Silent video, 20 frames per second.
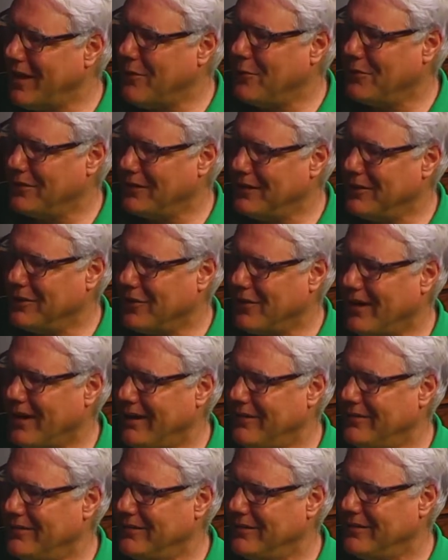we're in
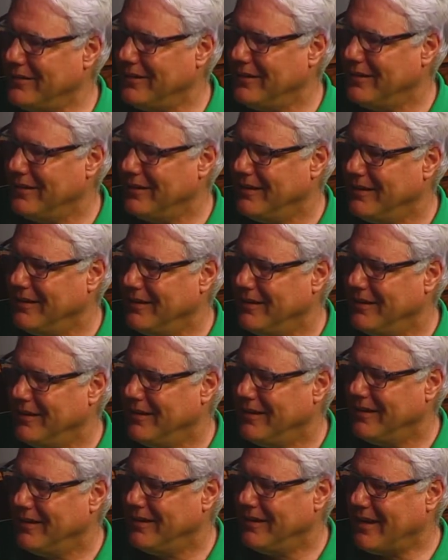Christ,
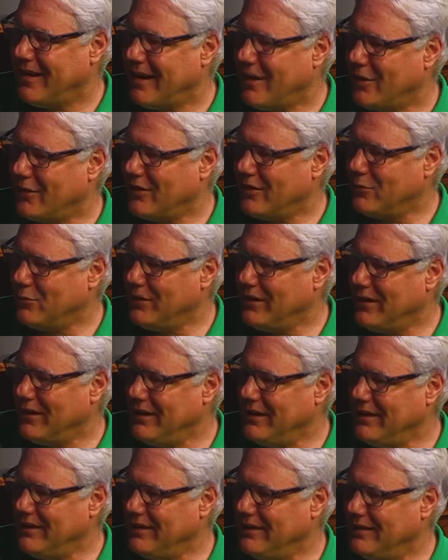how can
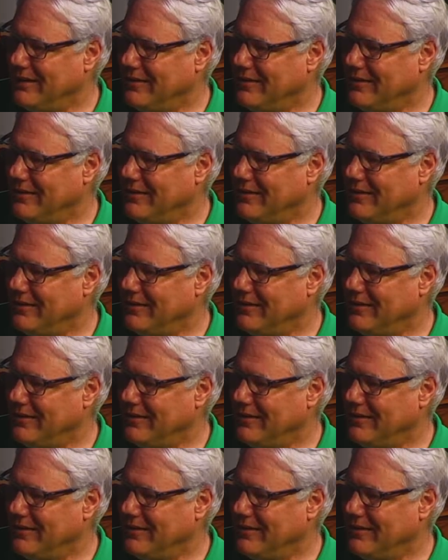we